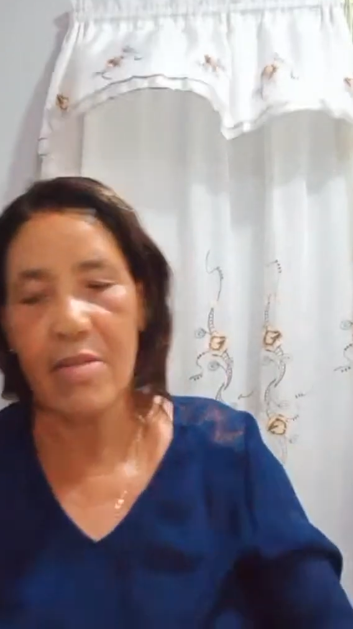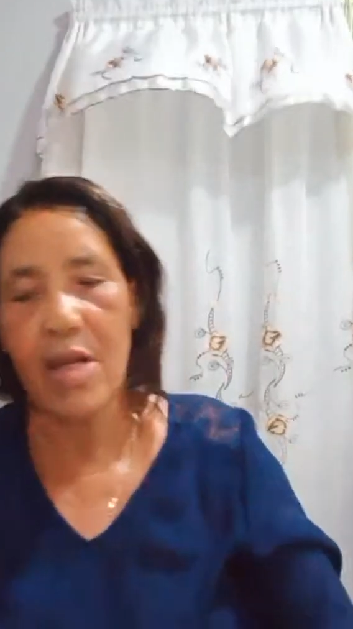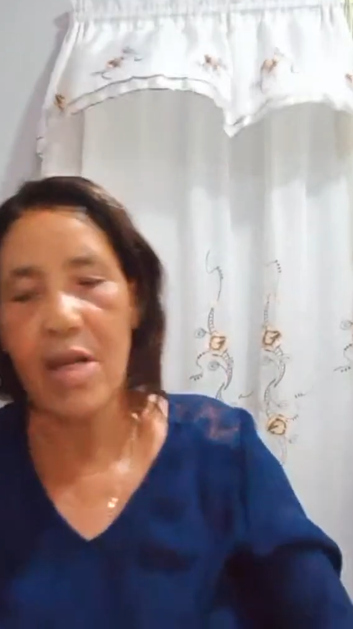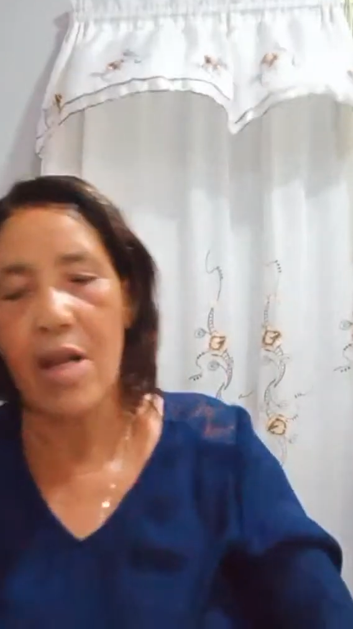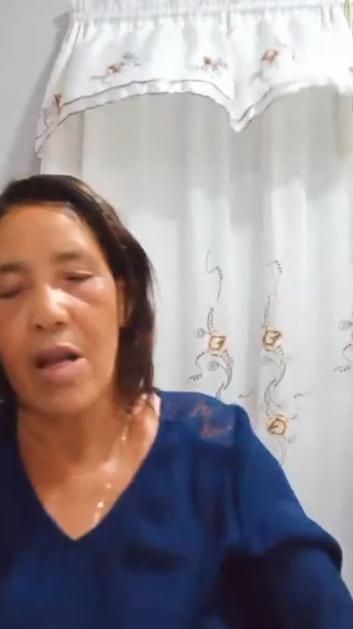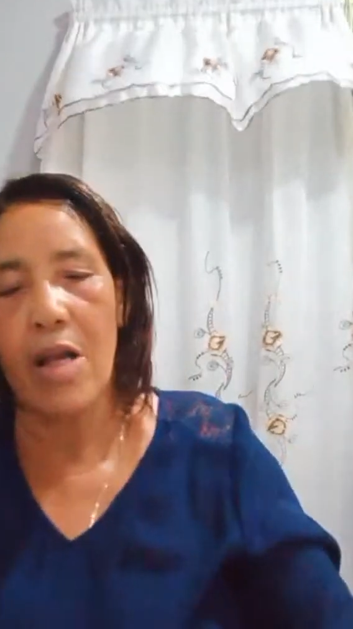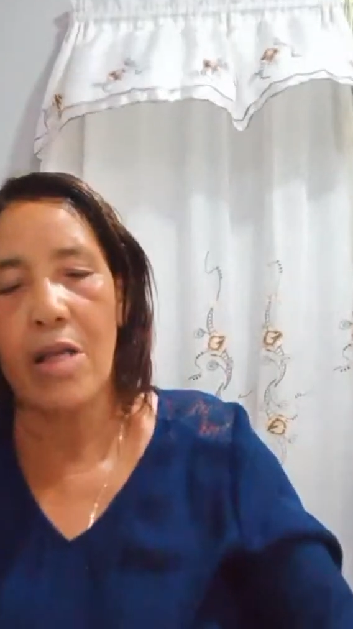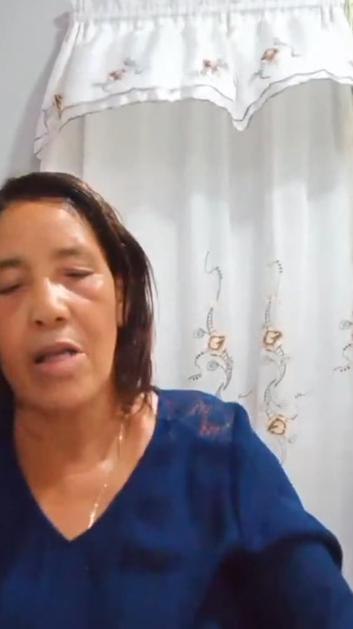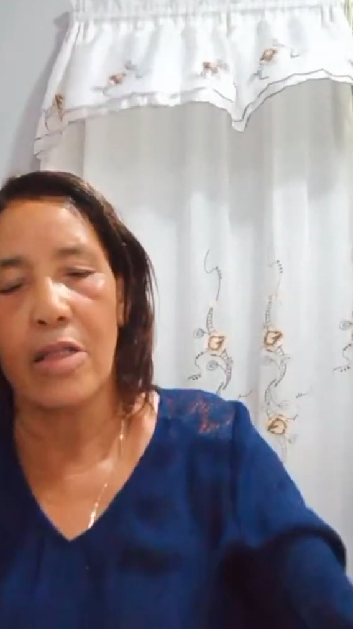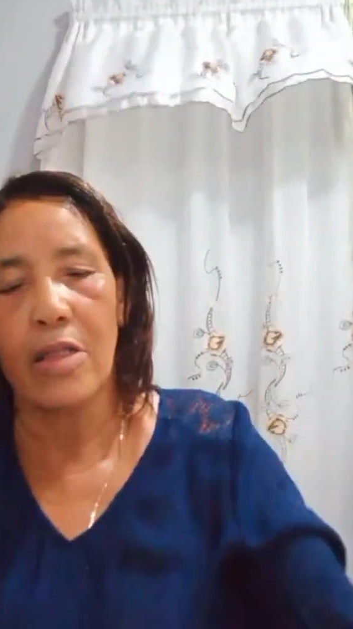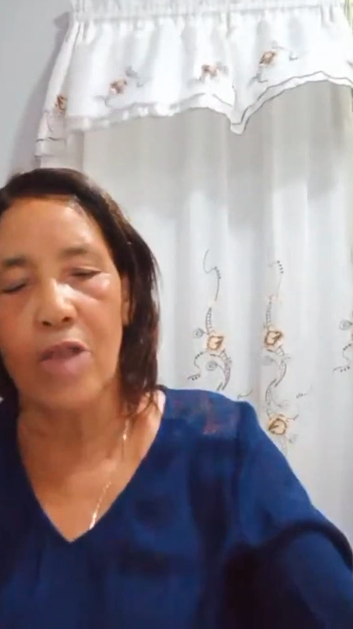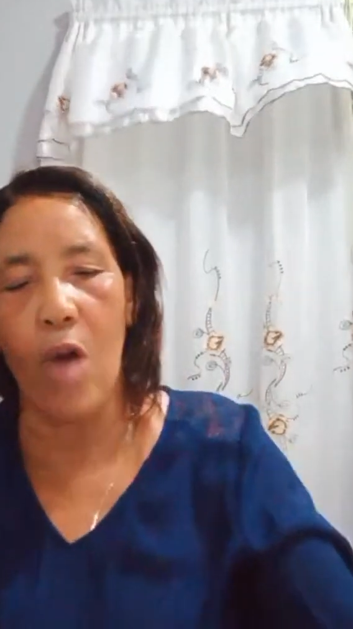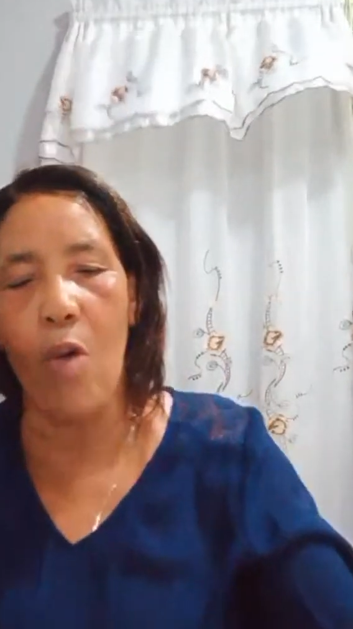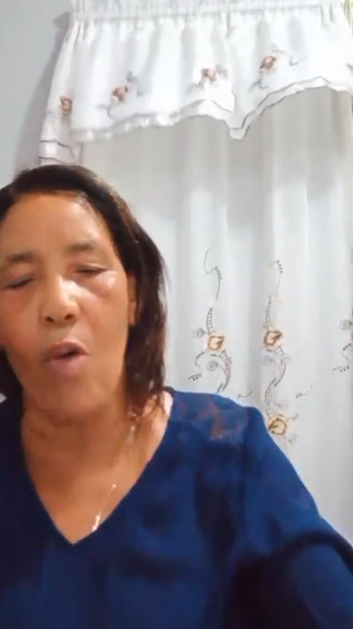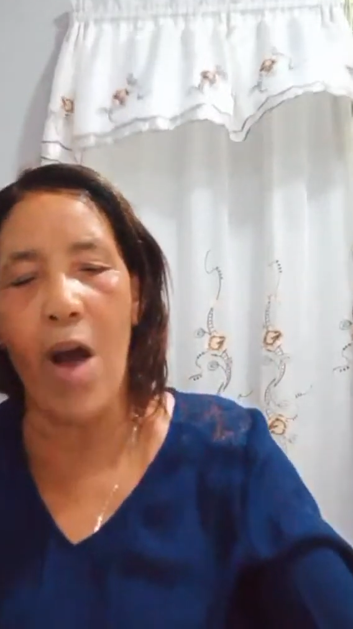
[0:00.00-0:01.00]
So I want
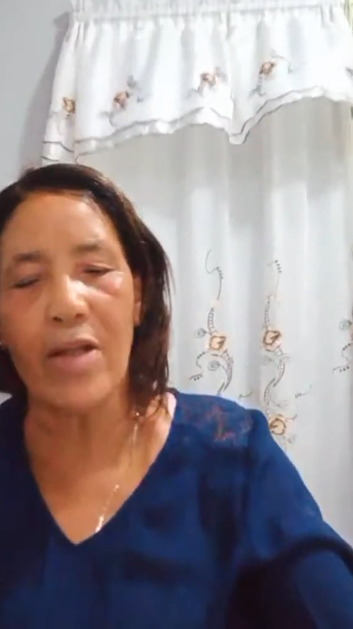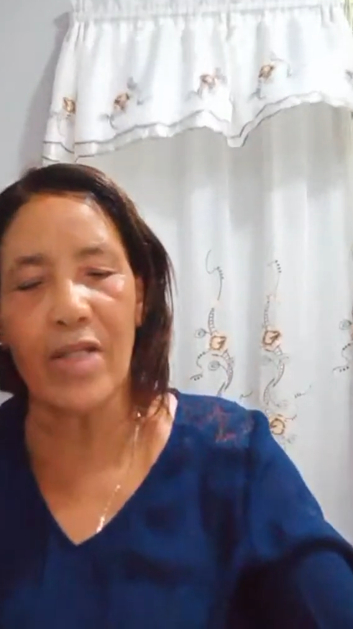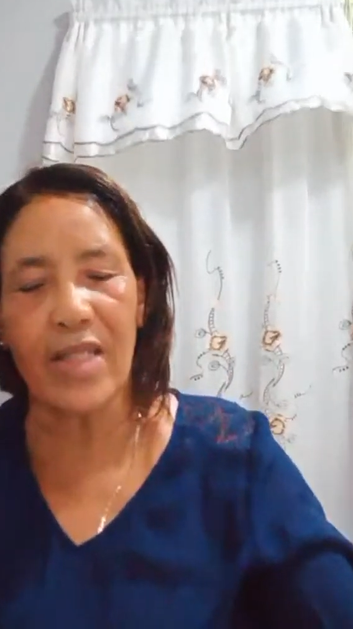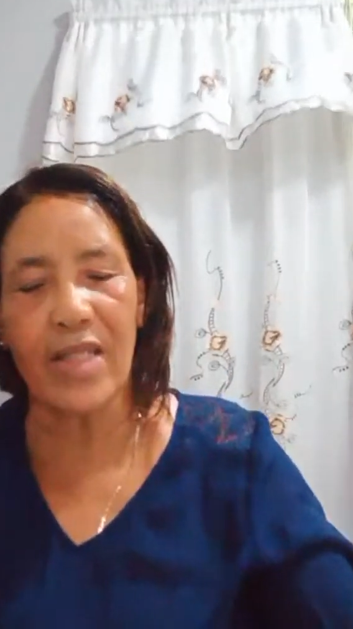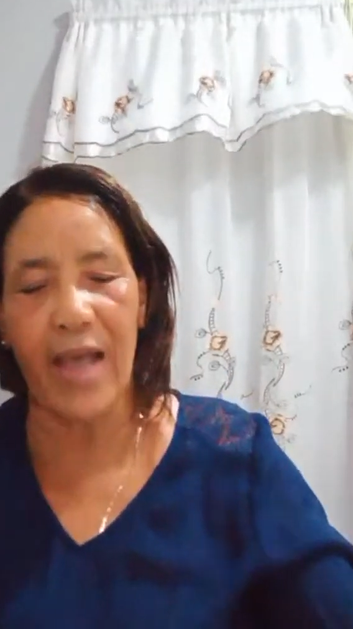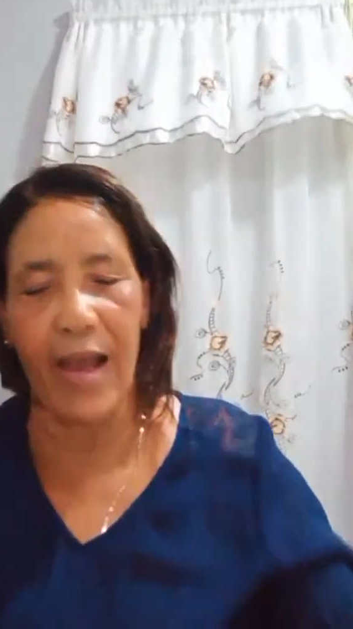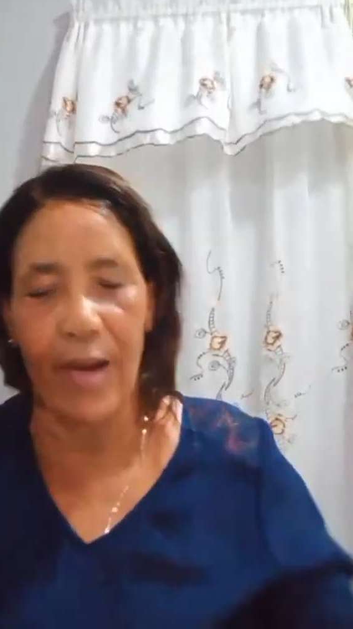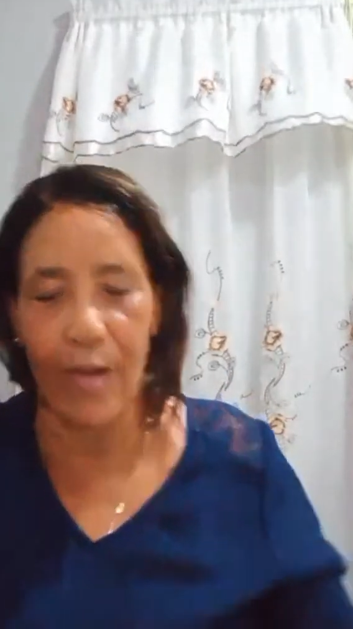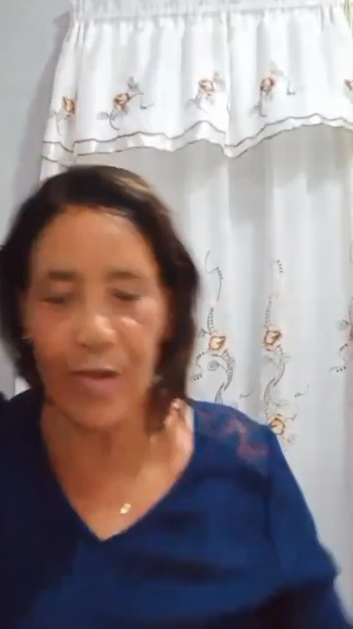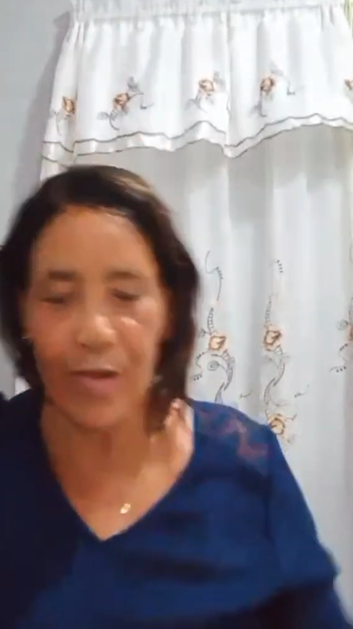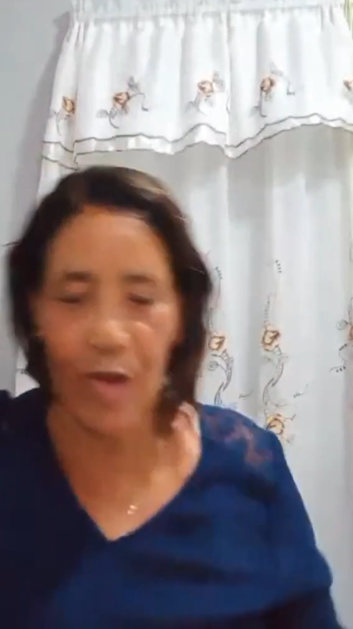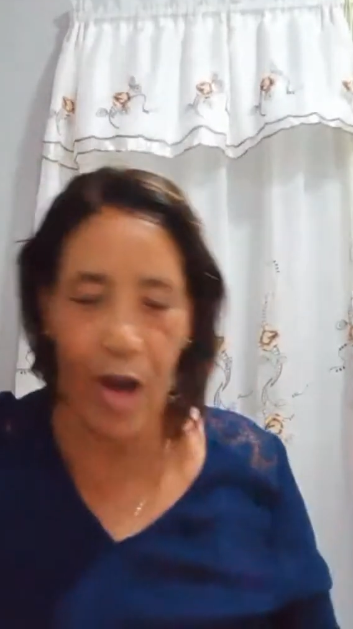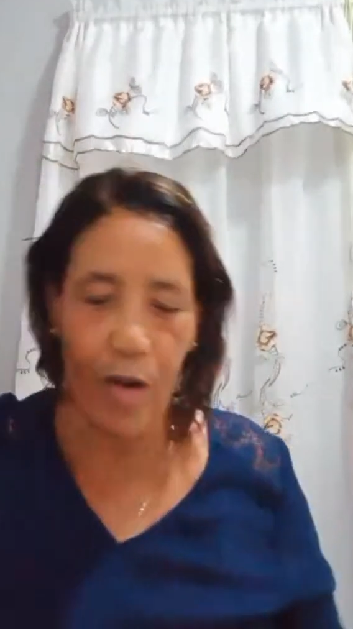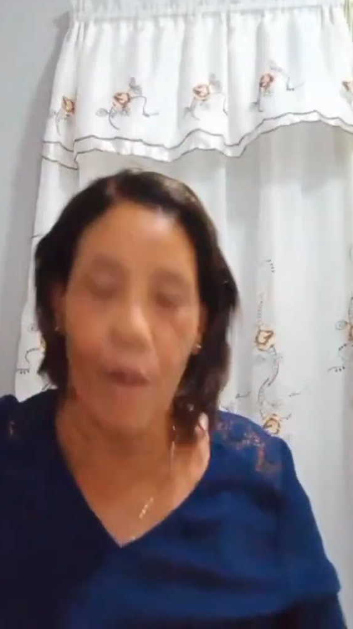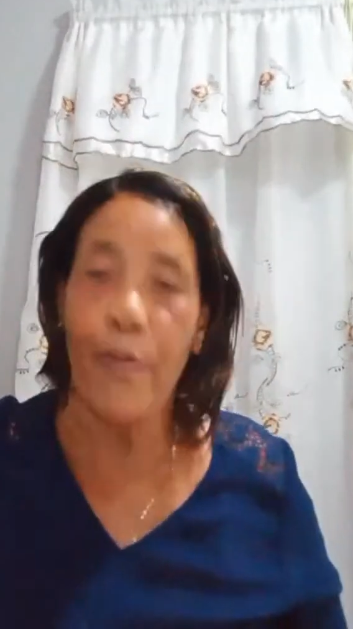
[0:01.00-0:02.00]
to say hello to all our
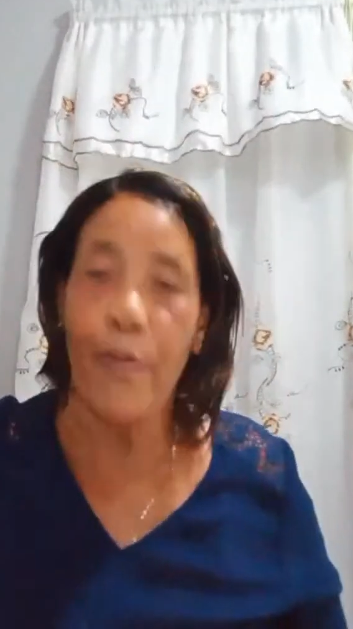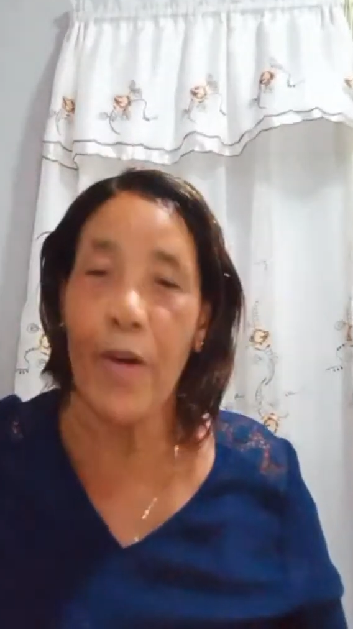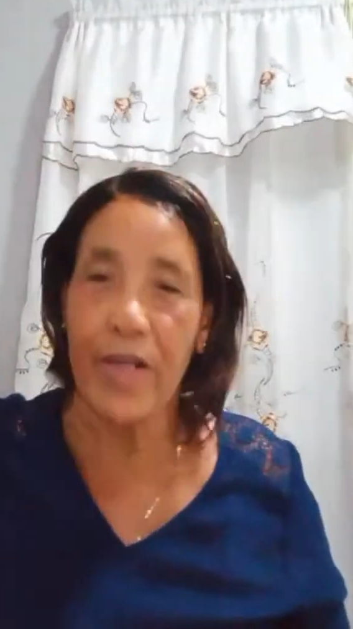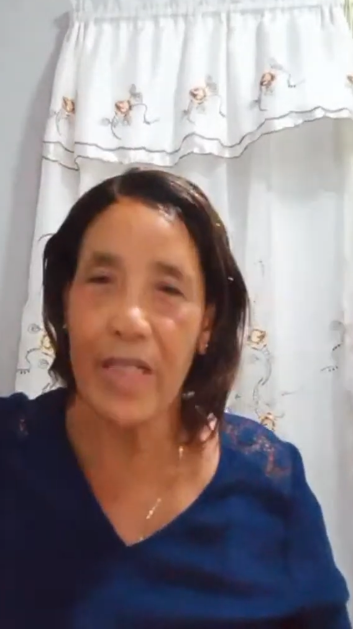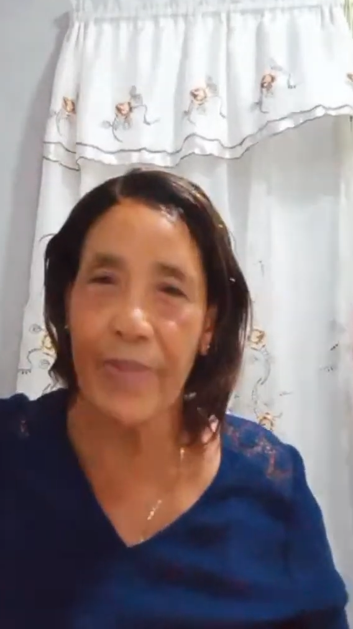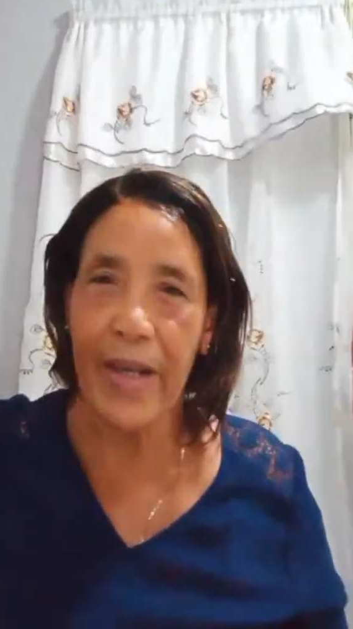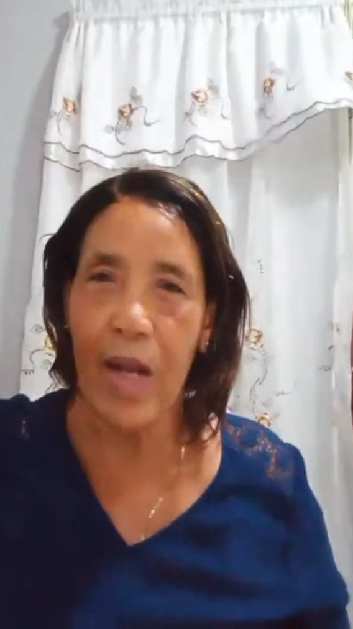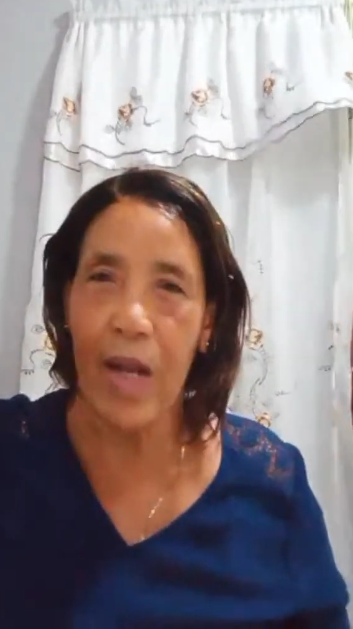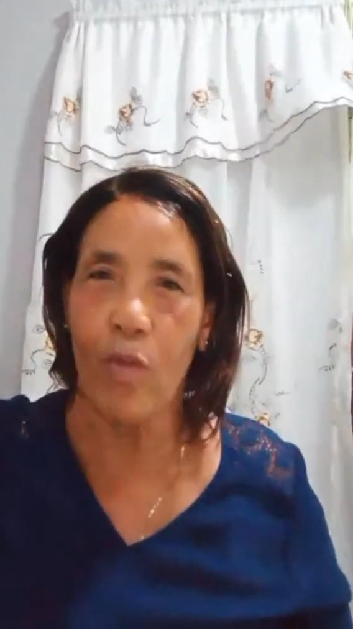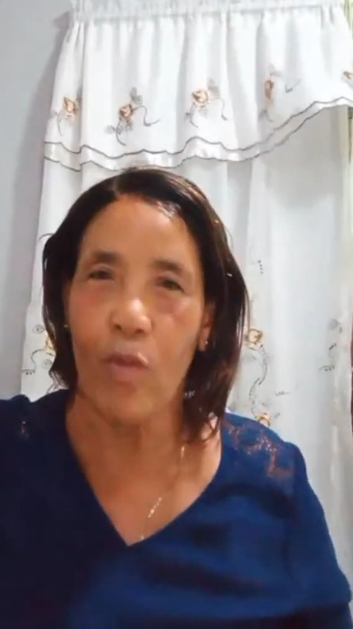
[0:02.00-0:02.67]
policemen and women